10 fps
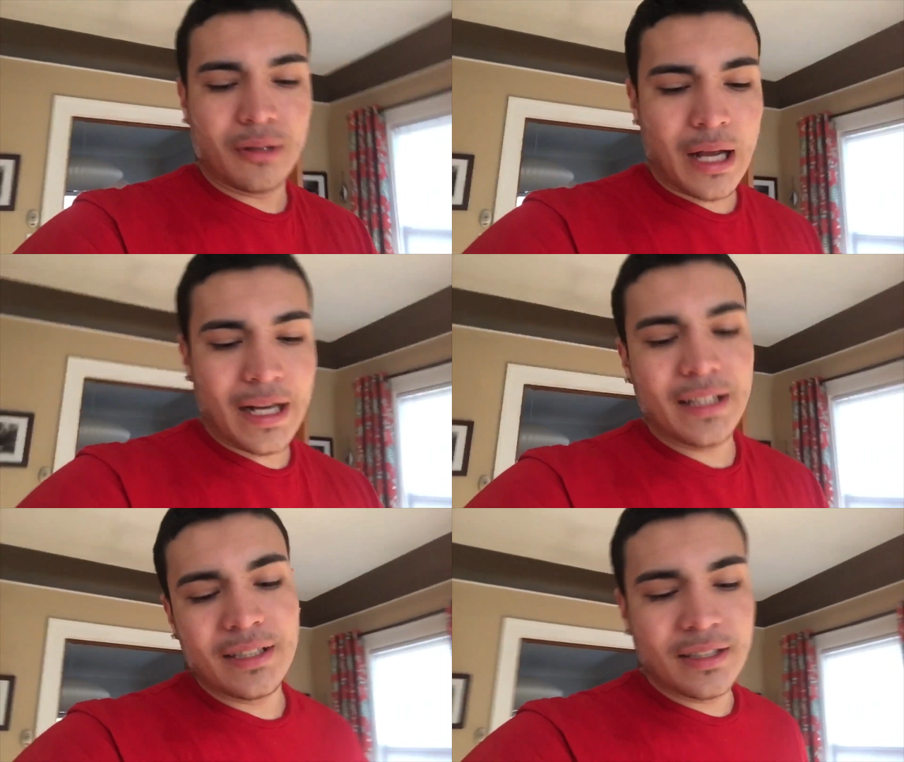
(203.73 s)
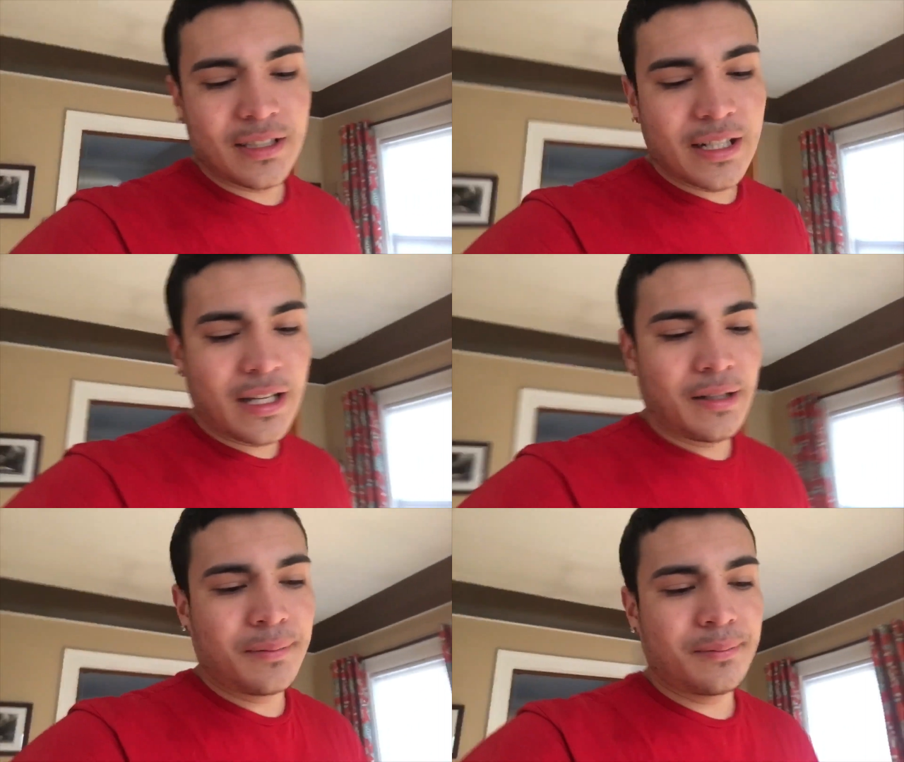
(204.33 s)
I get to the
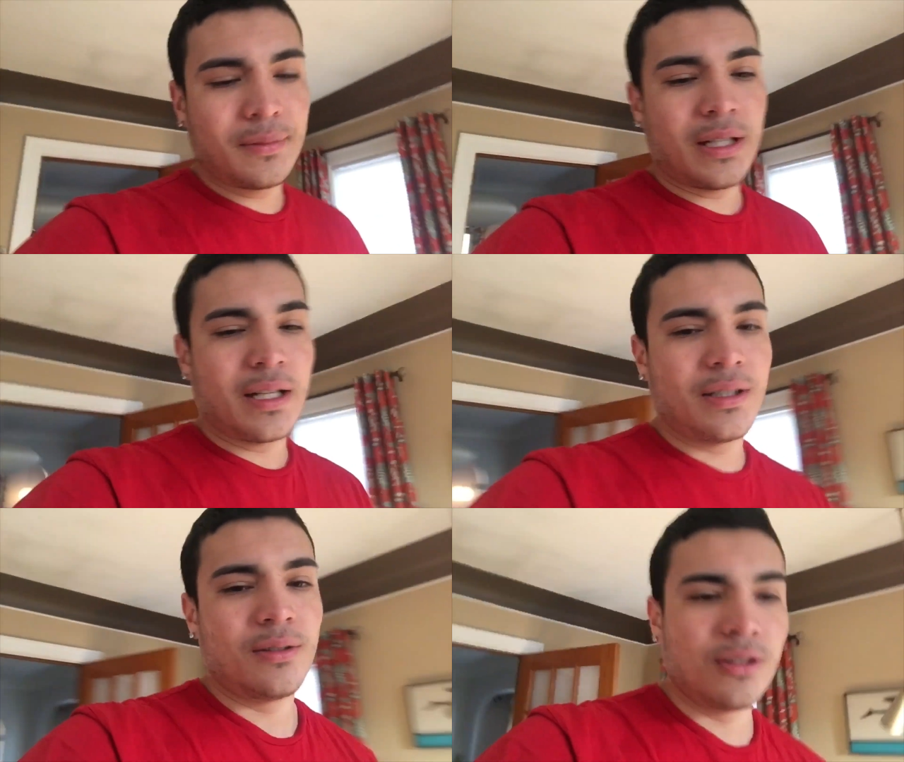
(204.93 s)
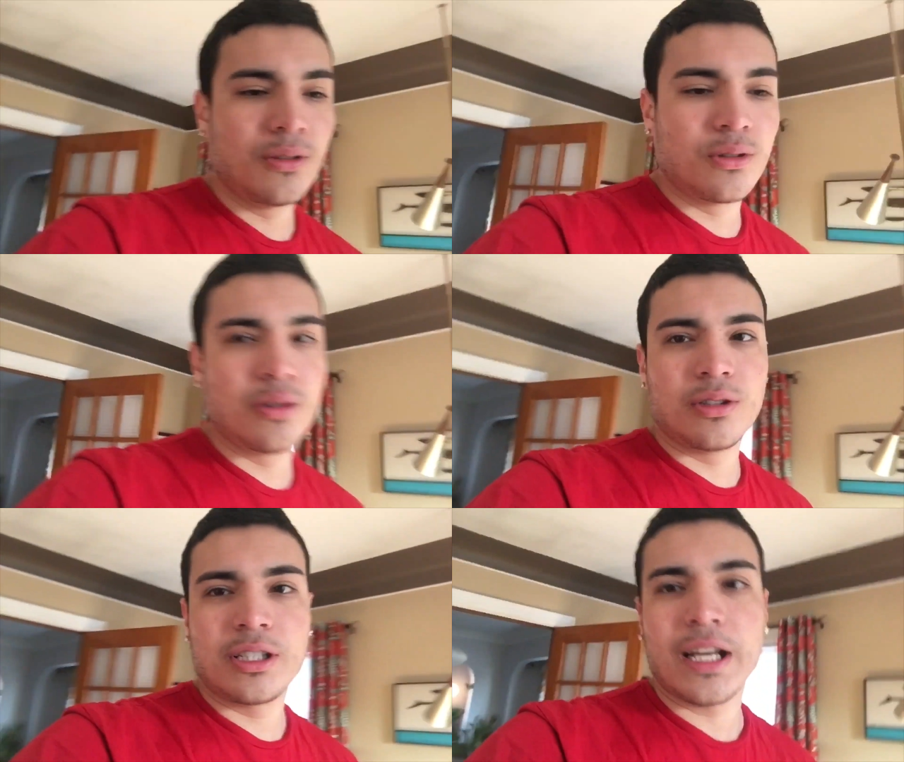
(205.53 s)
jail. I do the
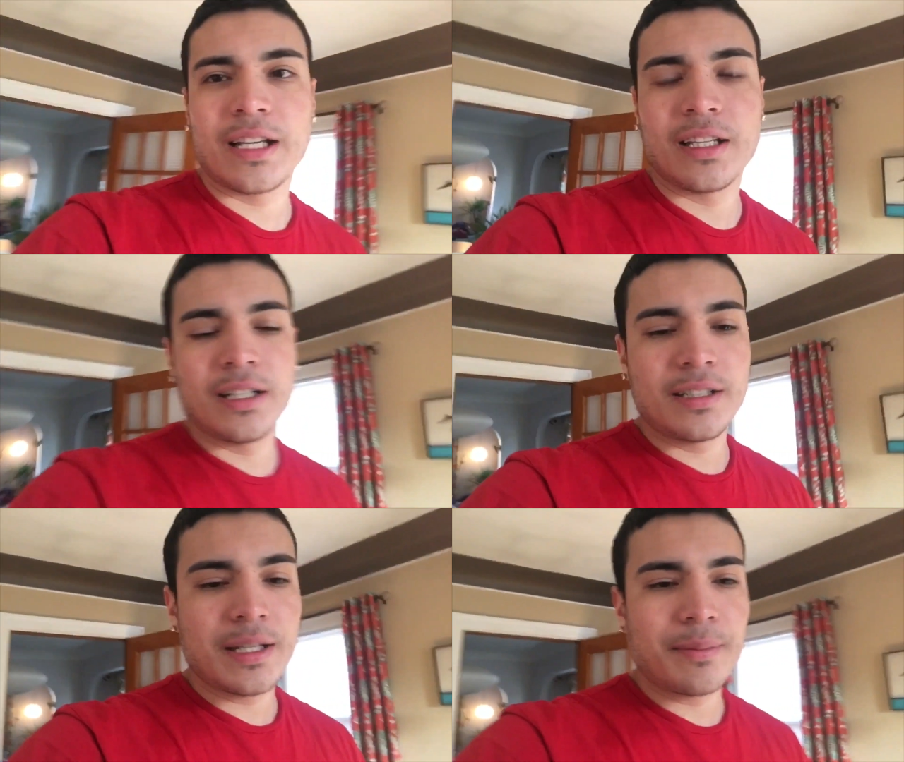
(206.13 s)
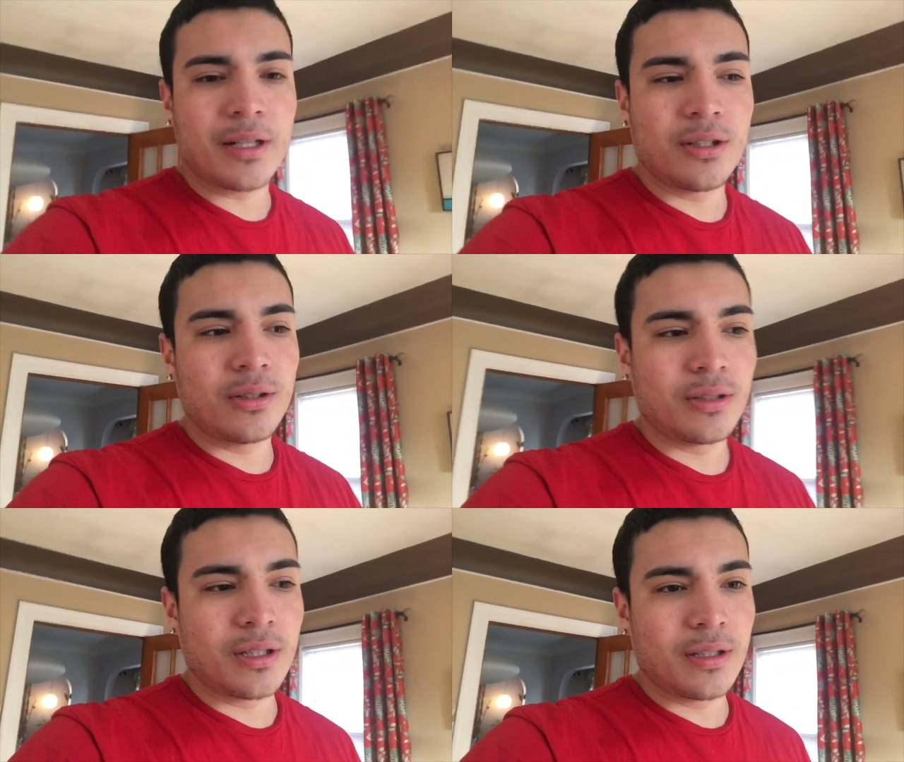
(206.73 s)
usual check-in, take my
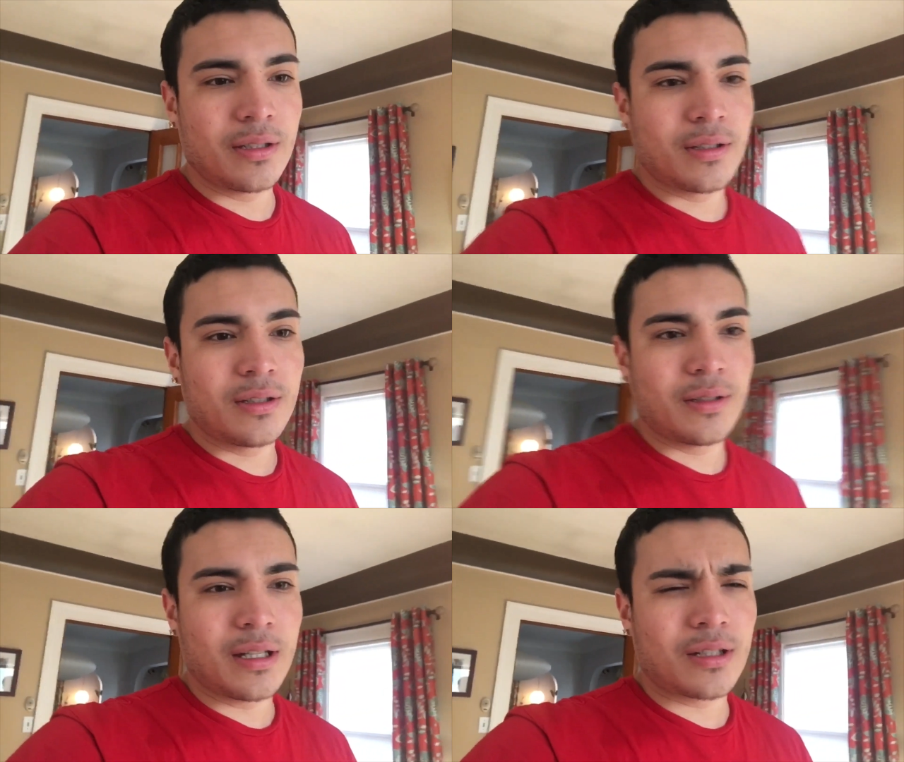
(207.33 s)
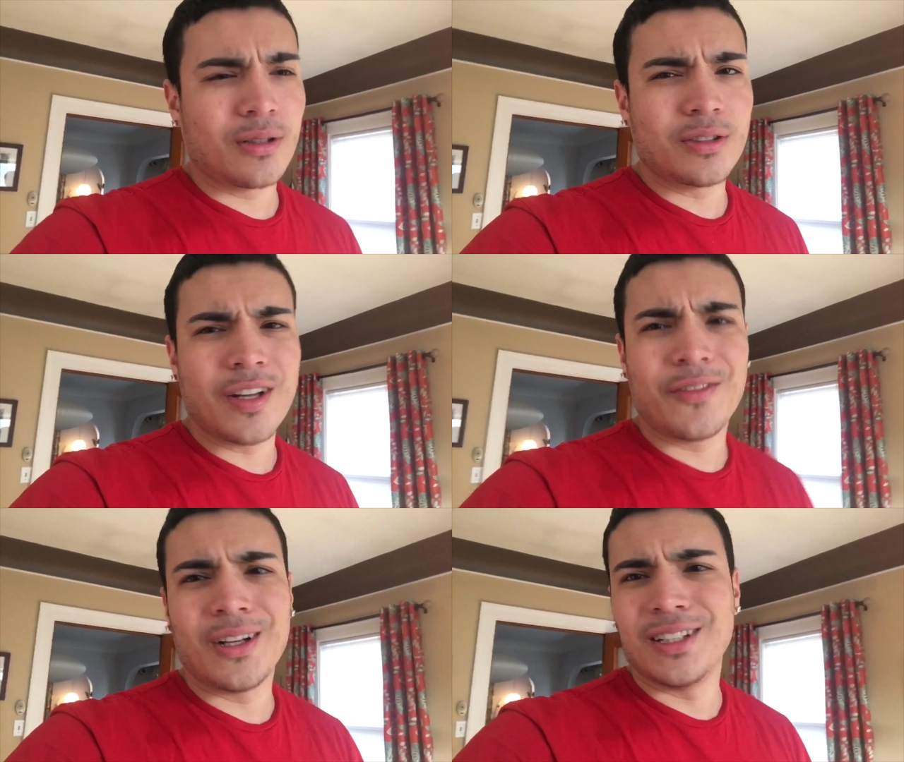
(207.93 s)
clothes not clothes
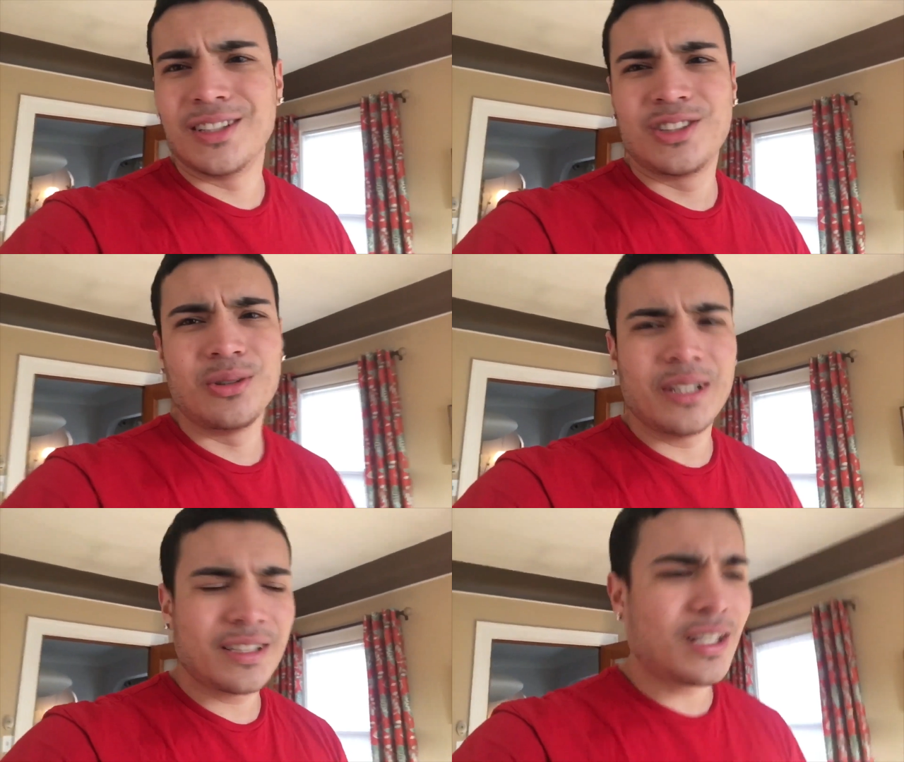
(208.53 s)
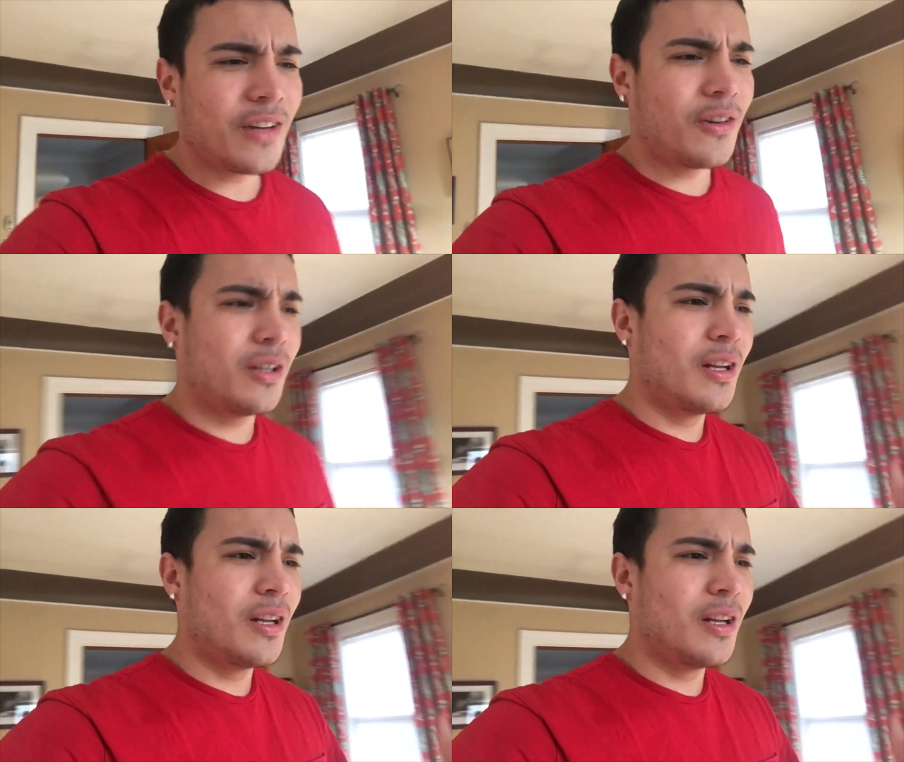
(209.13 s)
off, uh, shoelace off,